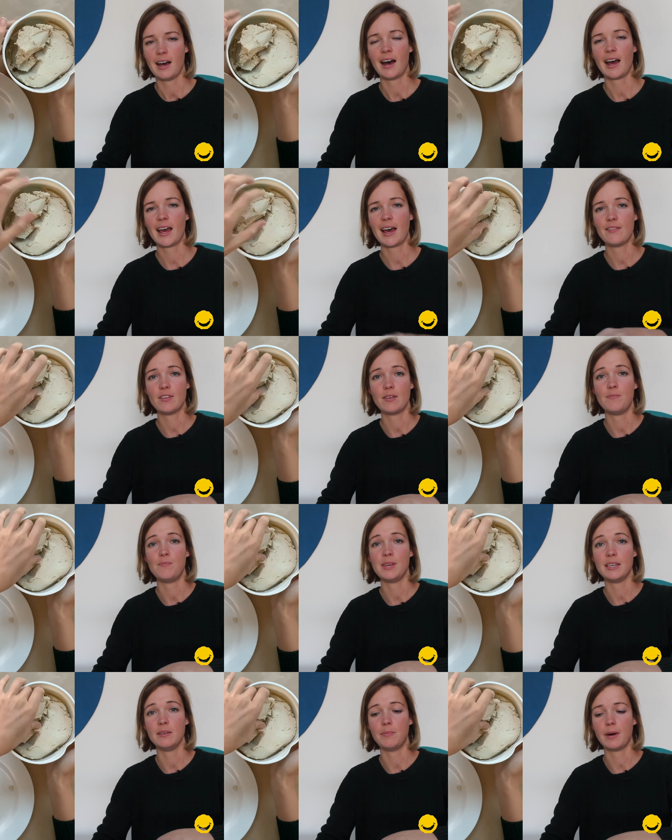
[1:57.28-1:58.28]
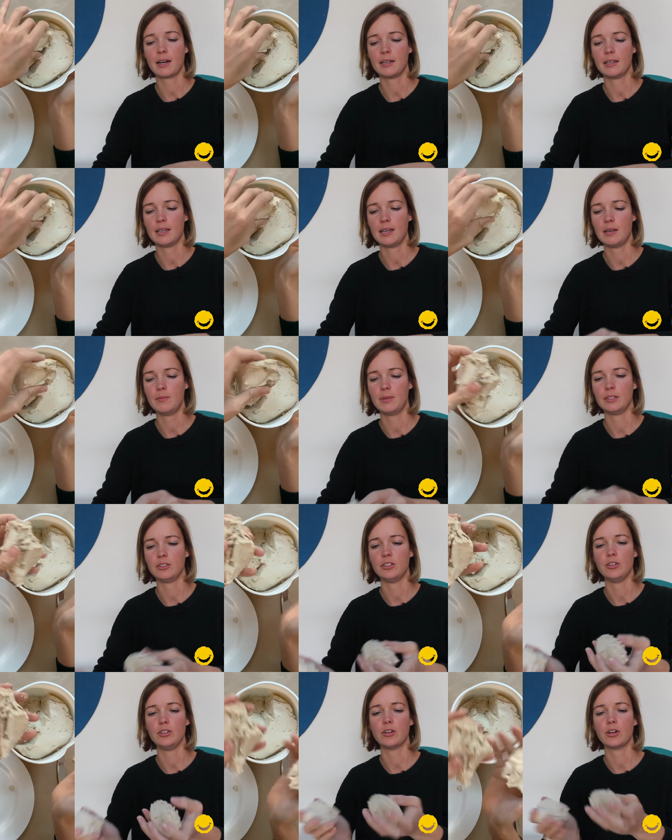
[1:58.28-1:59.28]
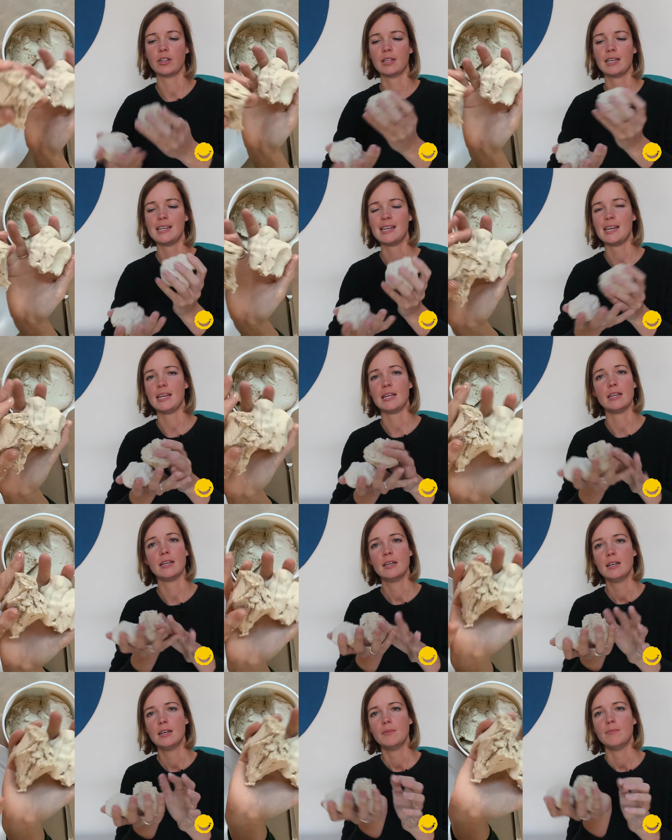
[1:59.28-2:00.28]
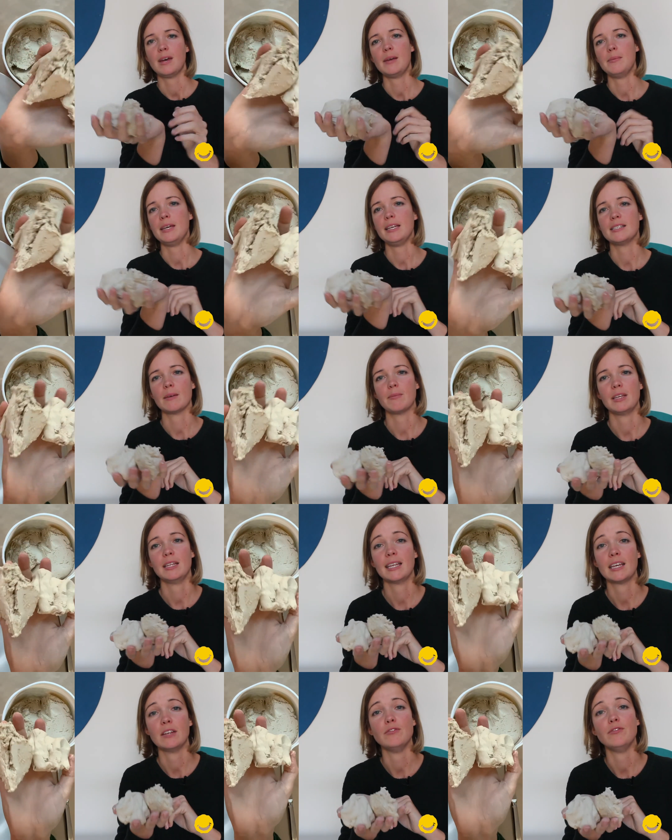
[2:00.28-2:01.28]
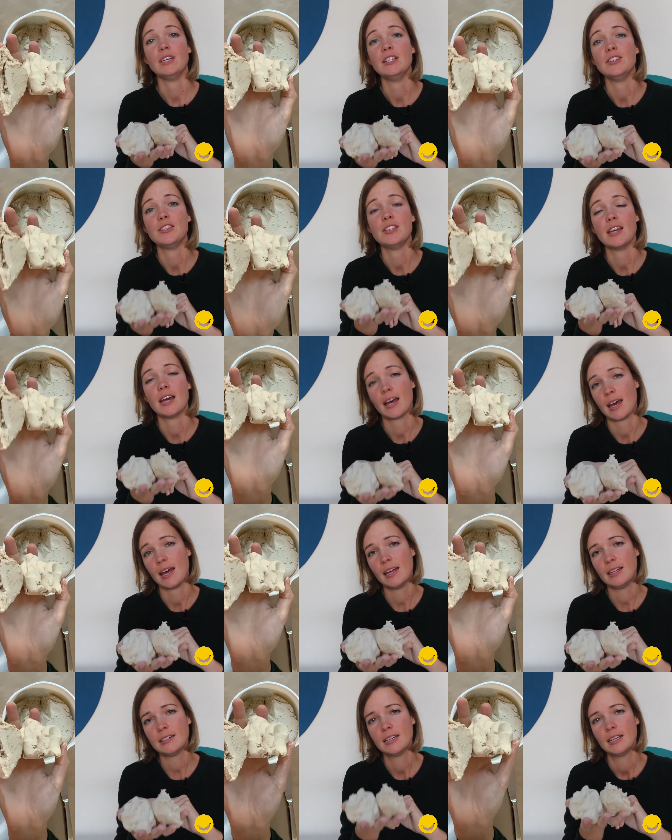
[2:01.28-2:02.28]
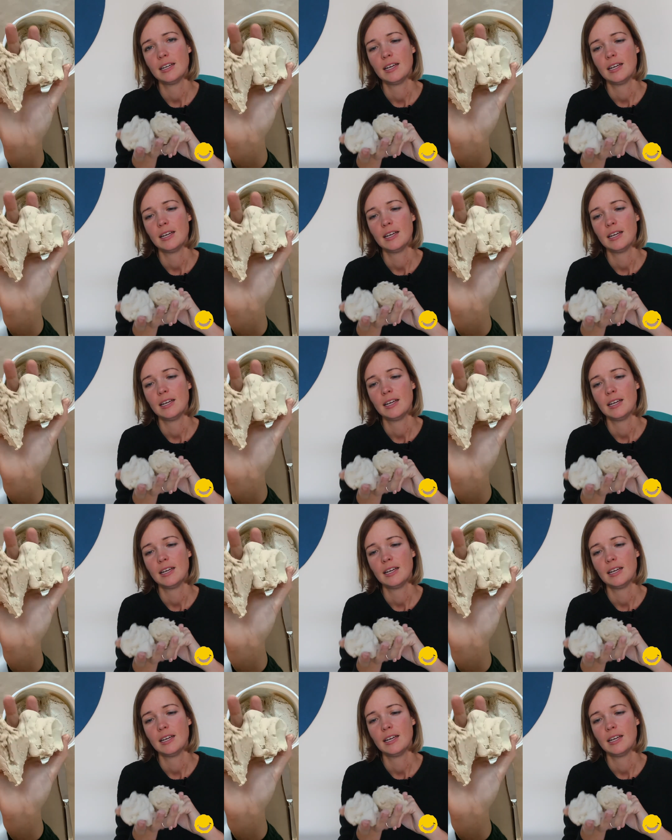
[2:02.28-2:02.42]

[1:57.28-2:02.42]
I have a big bucket here, but you only need maybe something that can fit into your hand.